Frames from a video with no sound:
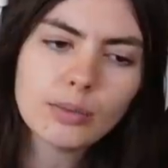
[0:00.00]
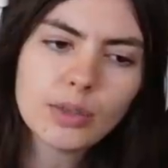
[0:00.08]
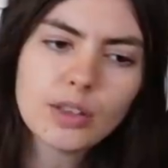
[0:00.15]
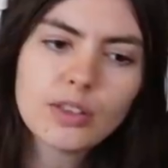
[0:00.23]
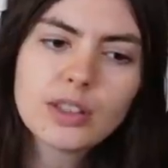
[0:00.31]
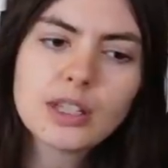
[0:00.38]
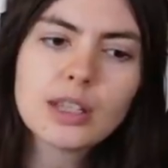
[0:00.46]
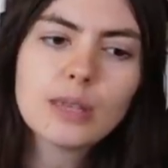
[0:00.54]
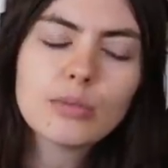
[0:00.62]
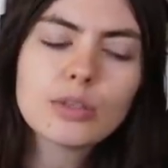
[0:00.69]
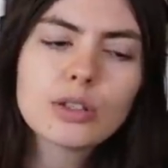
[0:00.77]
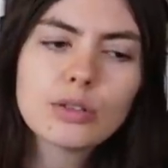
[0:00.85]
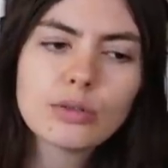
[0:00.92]
The
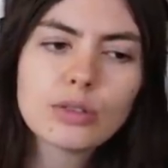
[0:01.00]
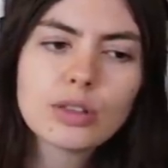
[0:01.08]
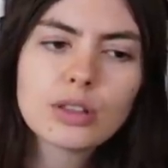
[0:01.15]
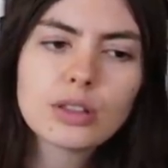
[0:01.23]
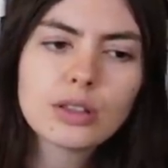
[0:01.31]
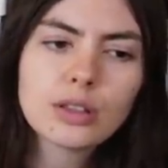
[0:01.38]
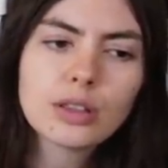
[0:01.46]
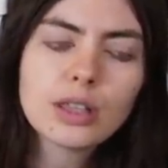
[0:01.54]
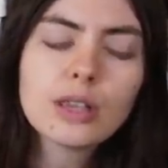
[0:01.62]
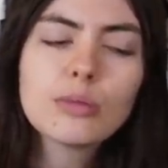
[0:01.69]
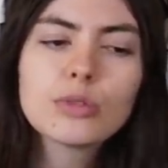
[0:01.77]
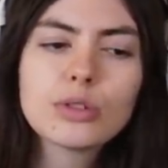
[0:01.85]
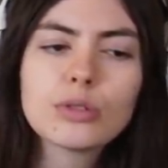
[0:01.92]

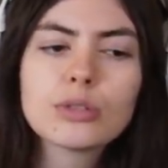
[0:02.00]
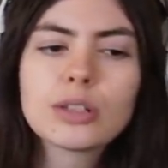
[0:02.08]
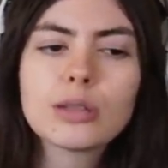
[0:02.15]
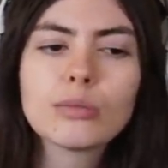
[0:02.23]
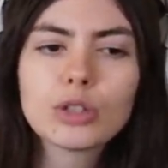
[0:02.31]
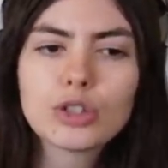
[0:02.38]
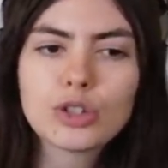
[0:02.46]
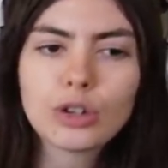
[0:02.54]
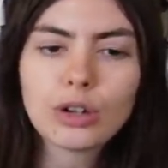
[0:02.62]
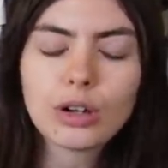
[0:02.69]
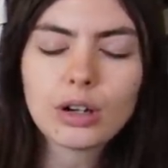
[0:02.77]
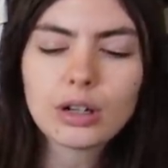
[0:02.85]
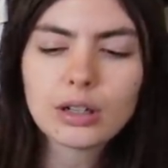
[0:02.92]
themes do seem
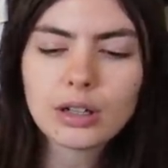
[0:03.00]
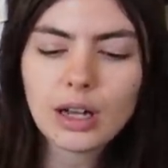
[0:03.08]
mature.